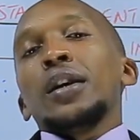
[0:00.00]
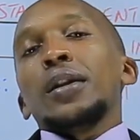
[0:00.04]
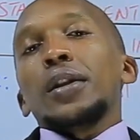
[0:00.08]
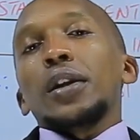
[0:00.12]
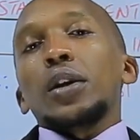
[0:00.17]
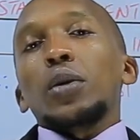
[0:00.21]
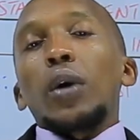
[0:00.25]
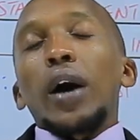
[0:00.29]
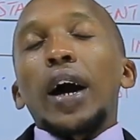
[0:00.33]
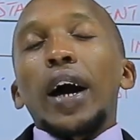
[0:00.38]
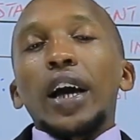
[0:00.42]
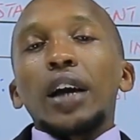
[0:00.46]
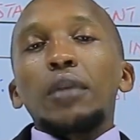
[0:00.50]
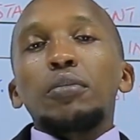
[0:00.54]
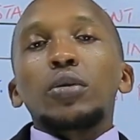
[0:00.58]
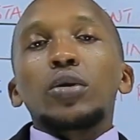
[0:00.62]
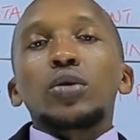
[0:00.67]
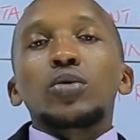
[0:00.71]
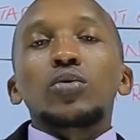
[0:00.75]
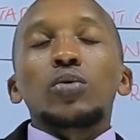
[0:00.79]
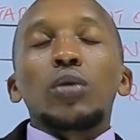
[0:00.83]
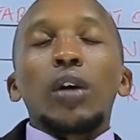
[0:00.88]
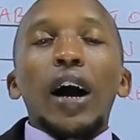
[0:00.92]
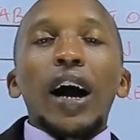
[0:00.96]
They were
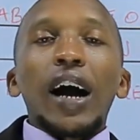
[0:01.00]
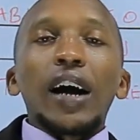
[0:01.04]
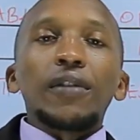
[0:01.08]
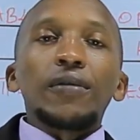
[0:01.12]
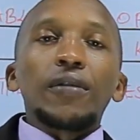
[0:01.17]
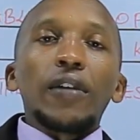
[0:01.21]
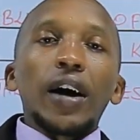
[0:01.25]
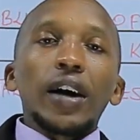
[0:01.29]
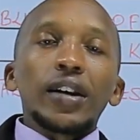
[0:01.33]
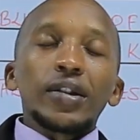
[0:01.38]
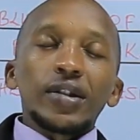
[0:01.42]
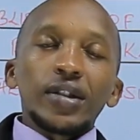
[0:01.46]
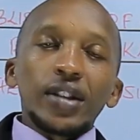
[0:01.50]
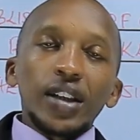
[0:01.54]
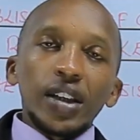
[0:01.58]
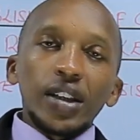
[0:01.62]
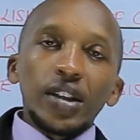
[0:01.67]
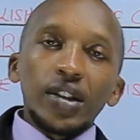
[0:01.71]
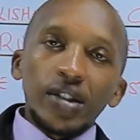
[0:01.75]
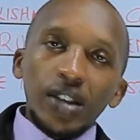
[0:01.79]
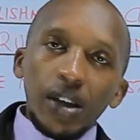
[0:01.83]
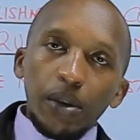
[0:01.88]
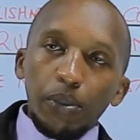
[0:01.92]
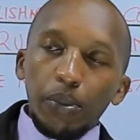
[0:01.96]
able to have a
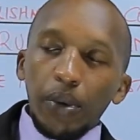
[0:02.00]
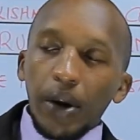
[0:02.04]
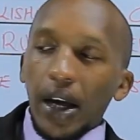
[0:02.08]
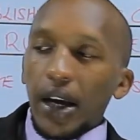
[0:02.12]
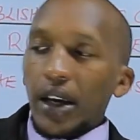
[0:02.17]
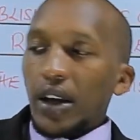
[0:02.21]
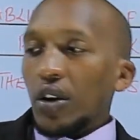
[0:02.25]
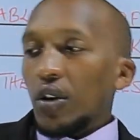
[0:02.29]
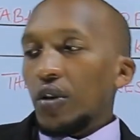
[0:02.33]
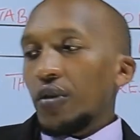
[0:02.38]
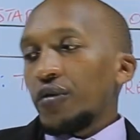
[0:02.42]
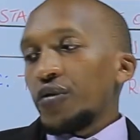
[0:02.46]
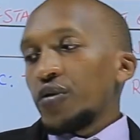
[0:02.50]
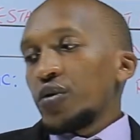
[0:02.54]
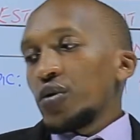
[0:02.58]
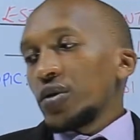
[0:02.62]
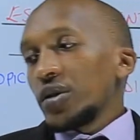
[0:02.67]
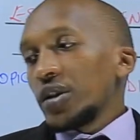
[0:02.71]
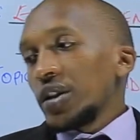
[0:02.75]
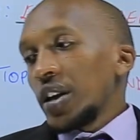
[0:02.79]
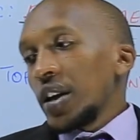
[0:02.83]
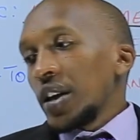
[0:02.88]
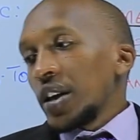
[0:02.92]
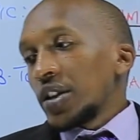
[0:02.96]
steady supply of
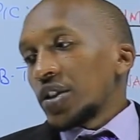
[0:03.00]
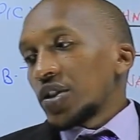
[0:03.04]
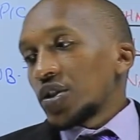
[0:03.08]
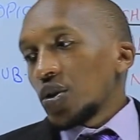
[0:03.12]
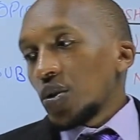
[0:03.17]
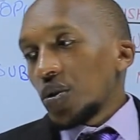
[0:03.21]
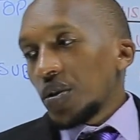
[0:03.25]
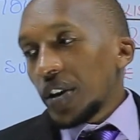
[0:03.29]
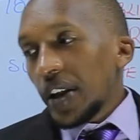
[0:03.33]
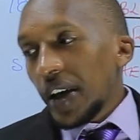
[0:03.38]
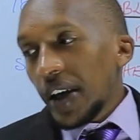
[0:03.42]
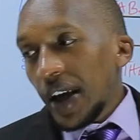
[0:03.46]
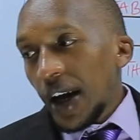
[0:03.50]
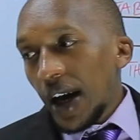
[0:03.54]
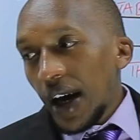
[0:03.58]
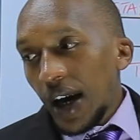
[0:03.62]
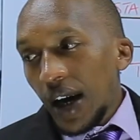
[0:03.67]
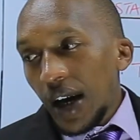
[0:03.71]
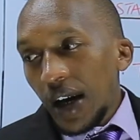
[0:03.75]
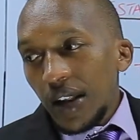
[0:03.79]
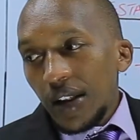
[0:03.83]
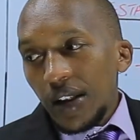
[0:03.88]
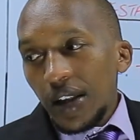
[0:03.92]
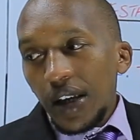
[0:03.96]
food, so
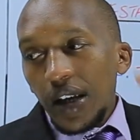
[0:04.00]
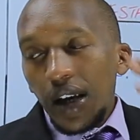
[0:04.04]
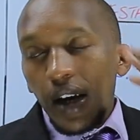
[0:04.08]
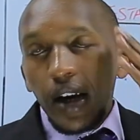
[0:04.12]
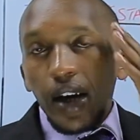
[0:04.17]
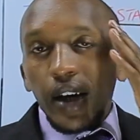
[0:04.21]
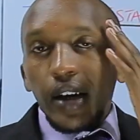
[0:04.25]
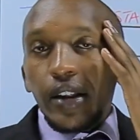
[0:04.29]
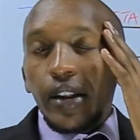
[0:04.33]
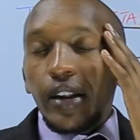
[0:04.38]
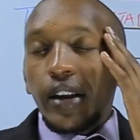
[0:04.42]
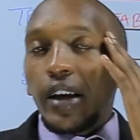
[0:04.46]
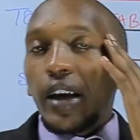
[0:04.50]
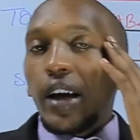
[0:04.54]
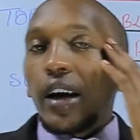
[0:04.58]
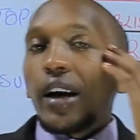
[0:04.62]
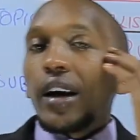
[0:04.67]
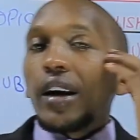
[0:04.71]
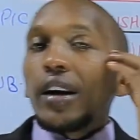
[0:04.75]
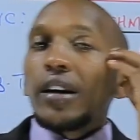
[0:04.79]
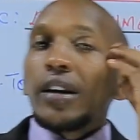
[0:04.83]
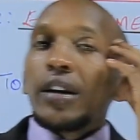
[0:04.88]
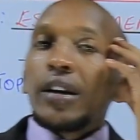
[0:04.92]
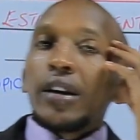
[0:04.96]
their, they
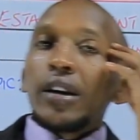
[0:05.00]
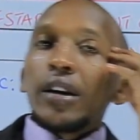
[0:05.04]
are